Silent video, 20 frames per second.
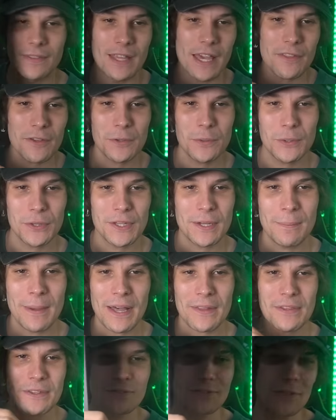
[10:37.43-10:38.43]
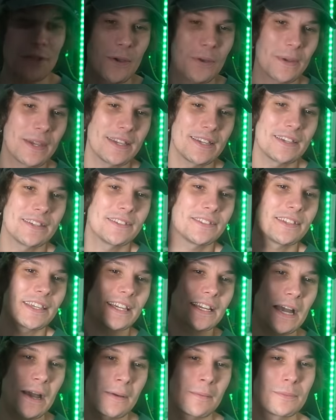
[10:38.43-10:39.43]
The other cool thing about this though is it
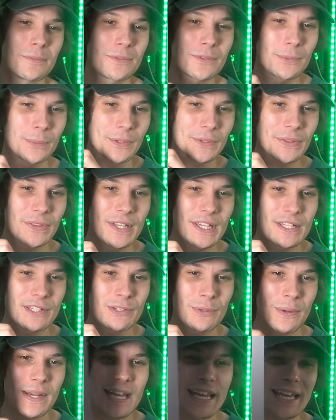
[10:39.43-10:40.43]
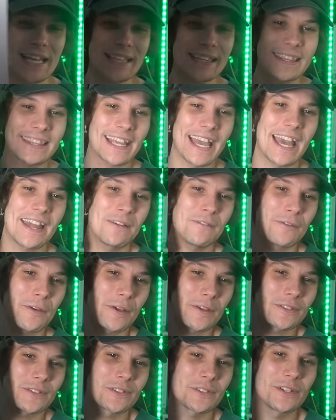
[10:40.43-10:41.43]
comes with the 20th
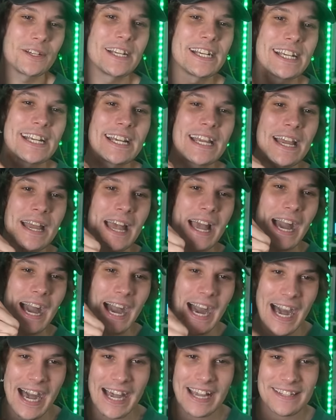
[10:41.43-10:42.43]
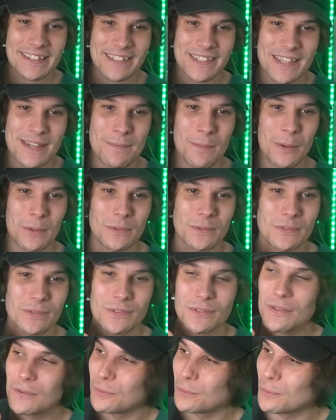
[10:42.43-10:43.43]
anniversary art's the
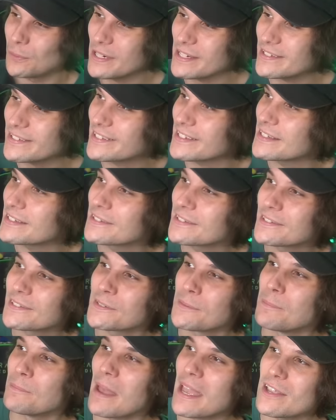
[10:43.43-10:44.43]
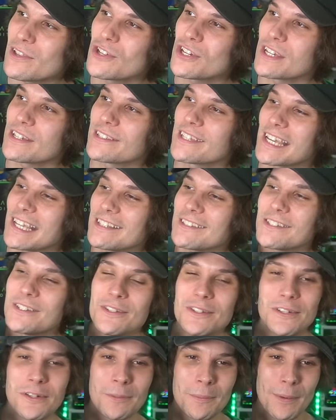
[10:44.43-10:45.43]
most recent major
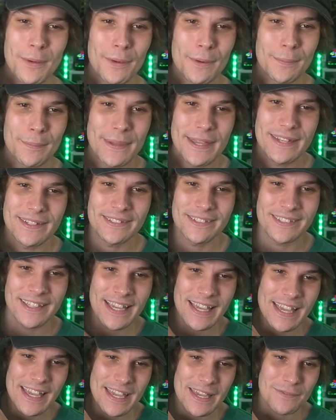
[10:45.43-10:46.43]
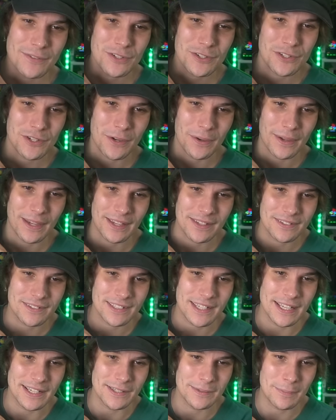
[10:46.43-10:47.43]
Tetsuya Nomura piece, even showing us
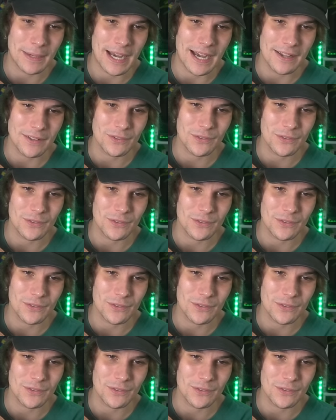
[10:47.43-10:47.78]
Kingdom Hearts